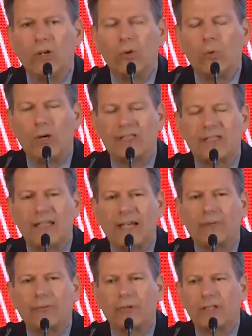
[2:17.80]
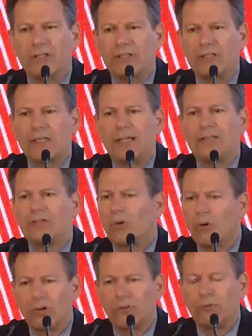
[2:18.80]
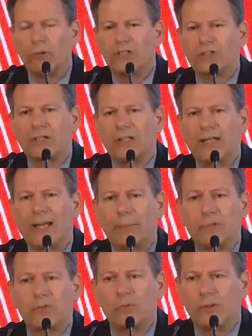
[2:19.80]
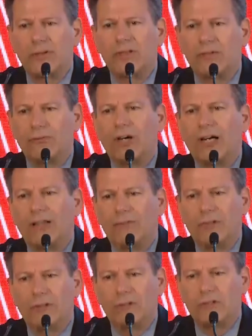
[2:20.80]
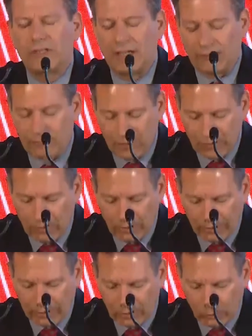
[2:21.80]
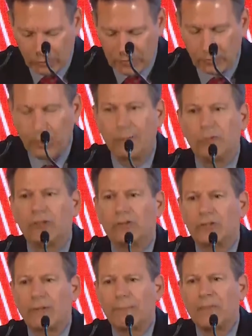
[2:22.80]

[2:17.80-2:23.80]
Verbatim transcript: West African states, all of which collapsed within the five years after the article was published.